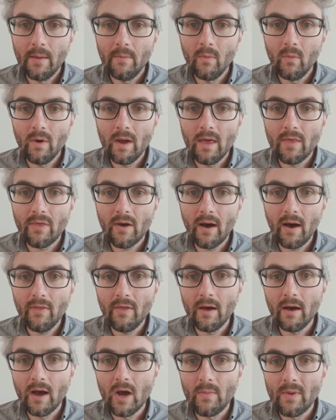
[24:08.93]
with
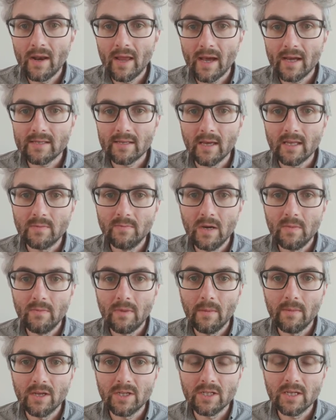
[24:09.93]
other open access book
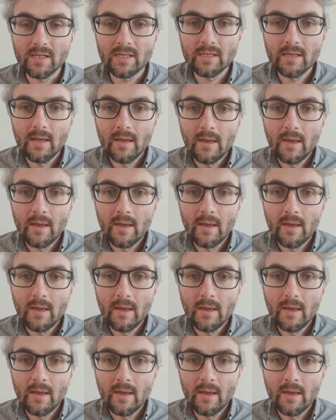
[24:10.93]
publishers.